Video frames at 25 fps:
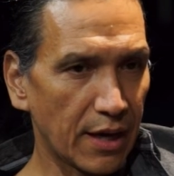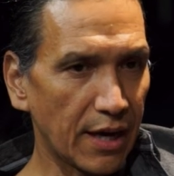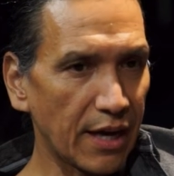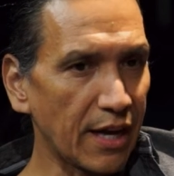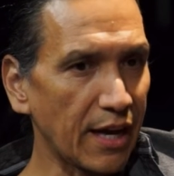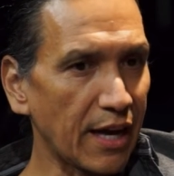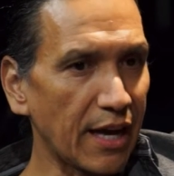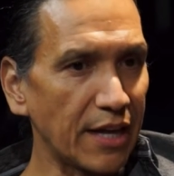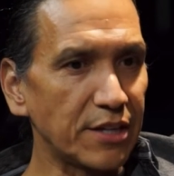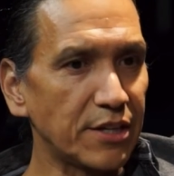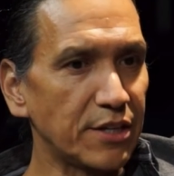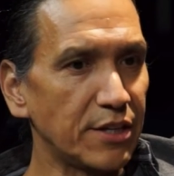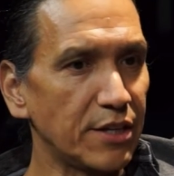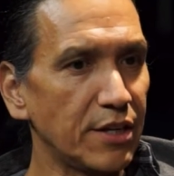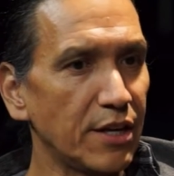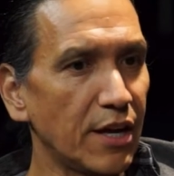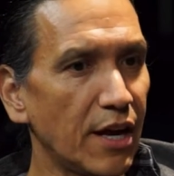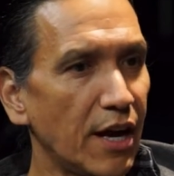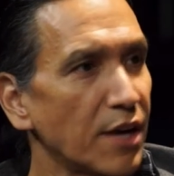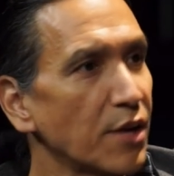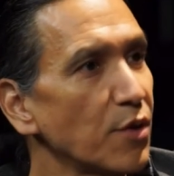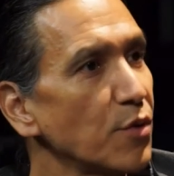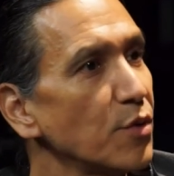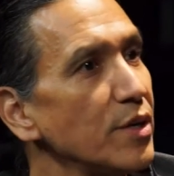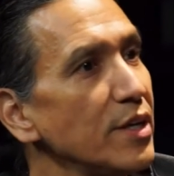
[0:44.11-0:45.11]
I, I,
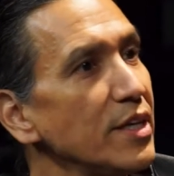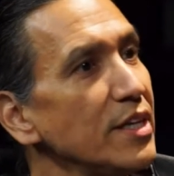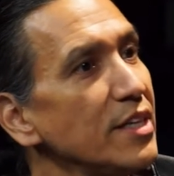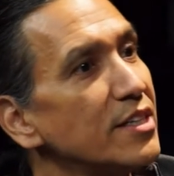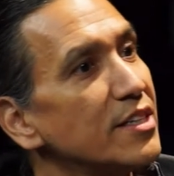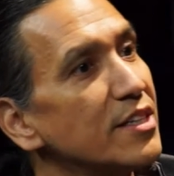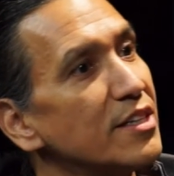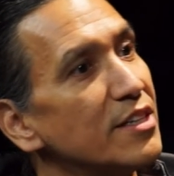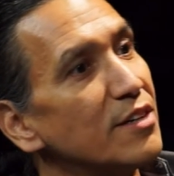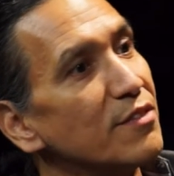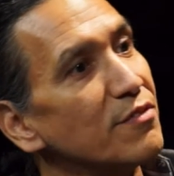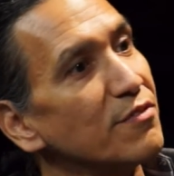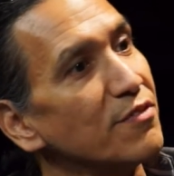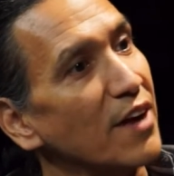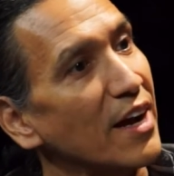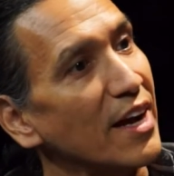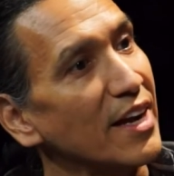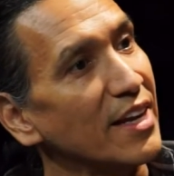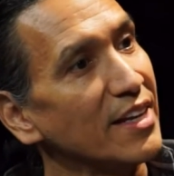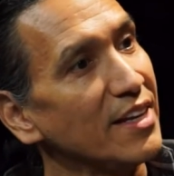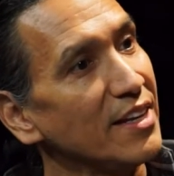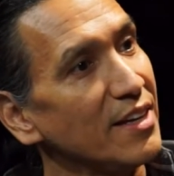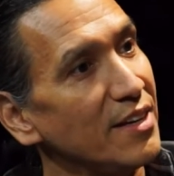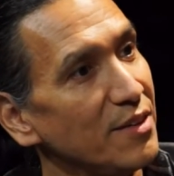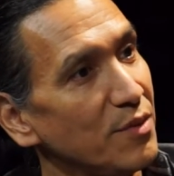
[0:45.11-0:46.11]
I, don't need to
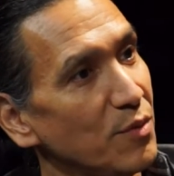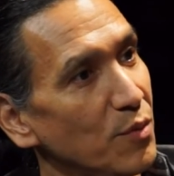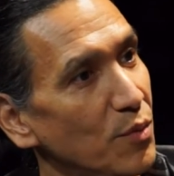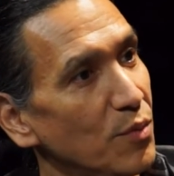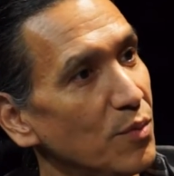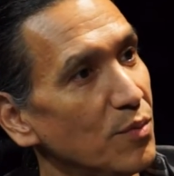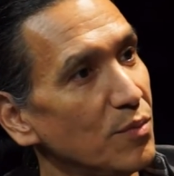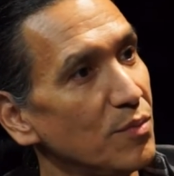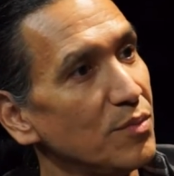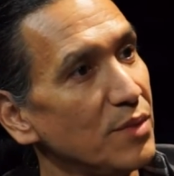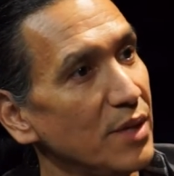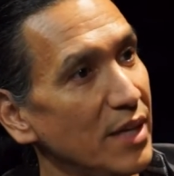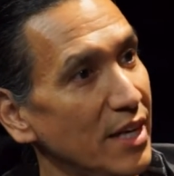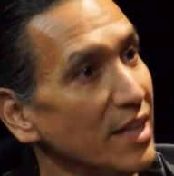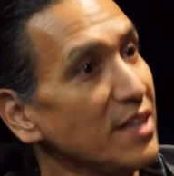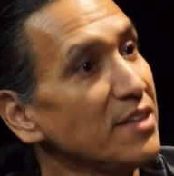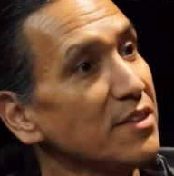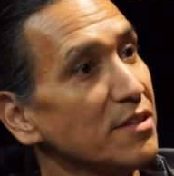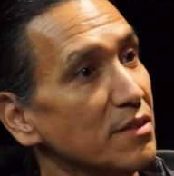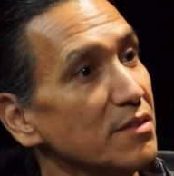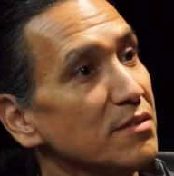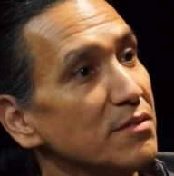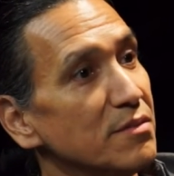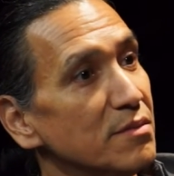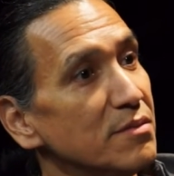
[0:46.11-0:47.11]
define
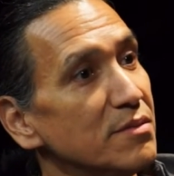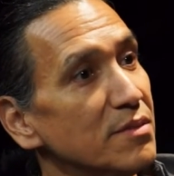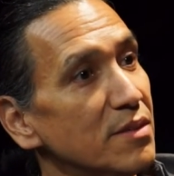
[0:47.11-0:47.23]
it.